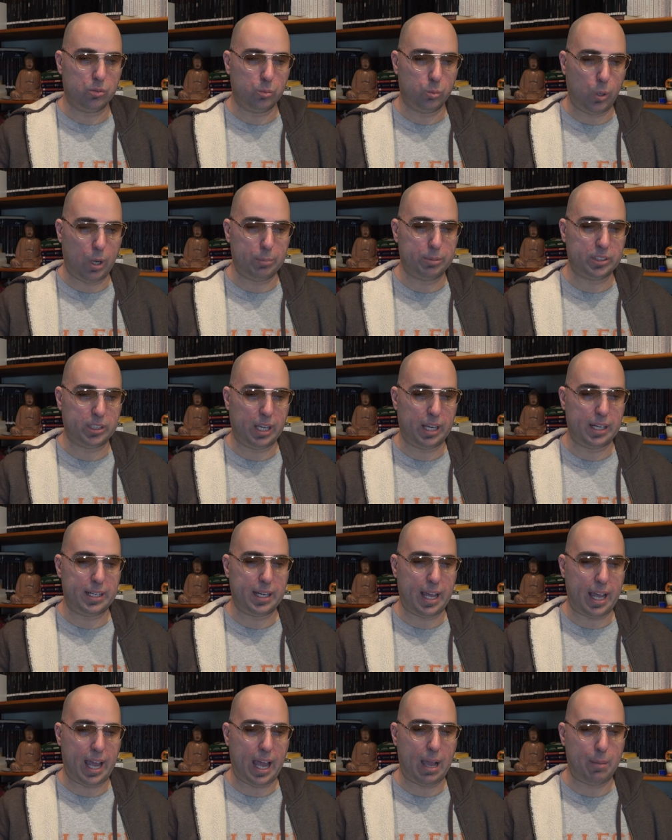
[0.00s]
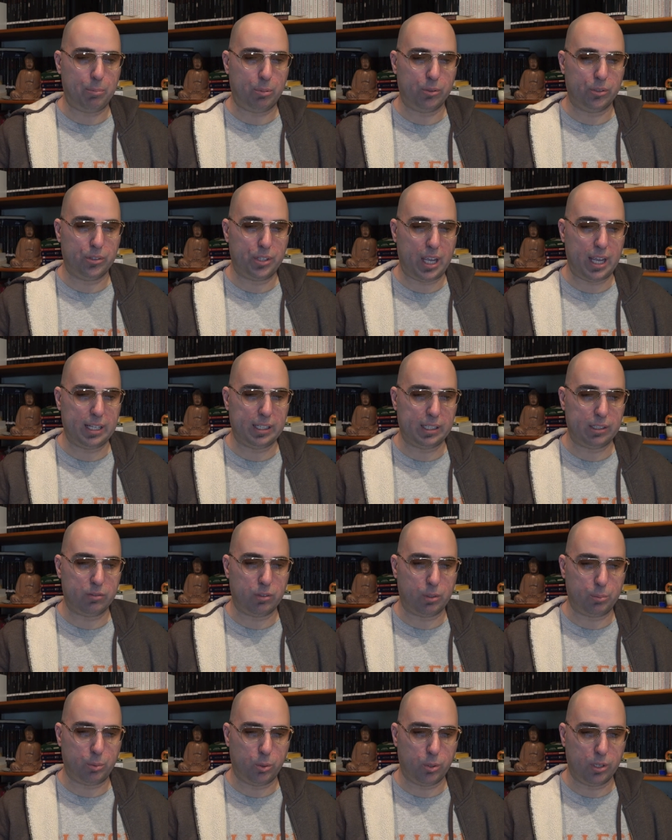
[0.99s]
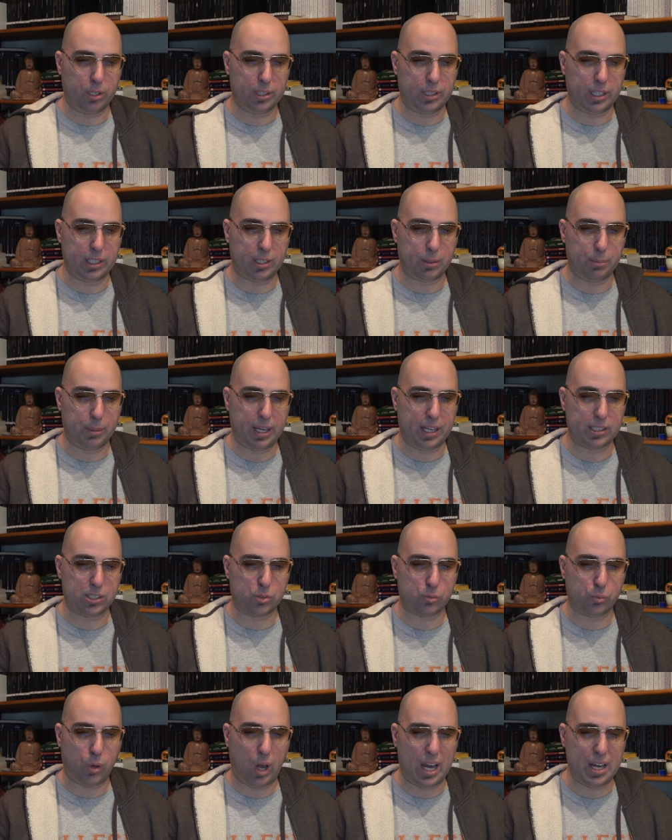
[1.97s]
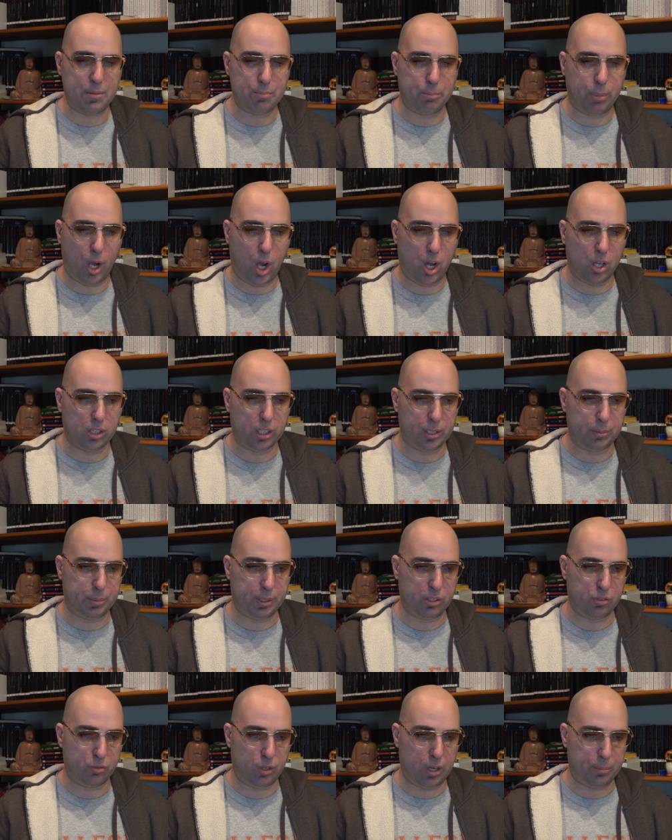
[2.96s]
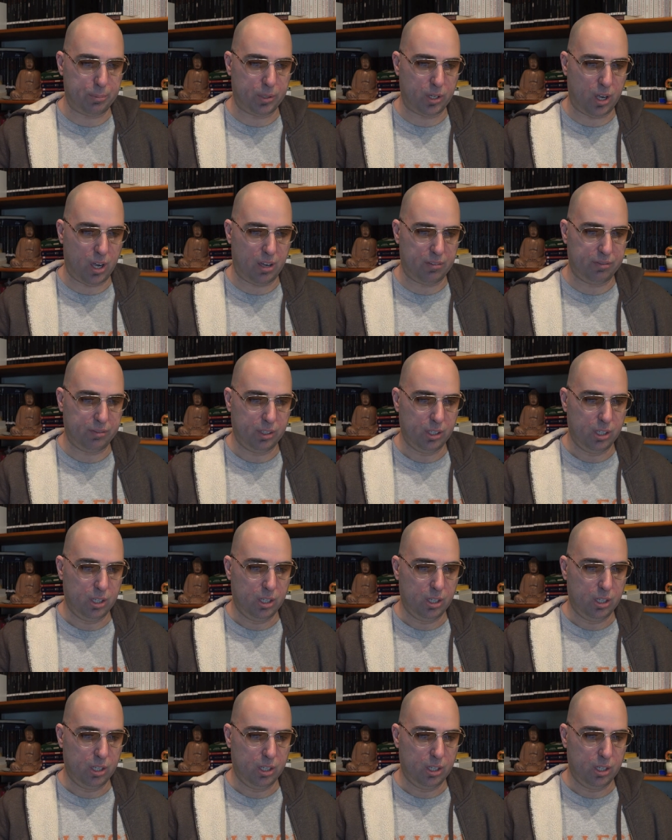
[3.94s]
website Apple Daily reported that the man's right ball had been ripped off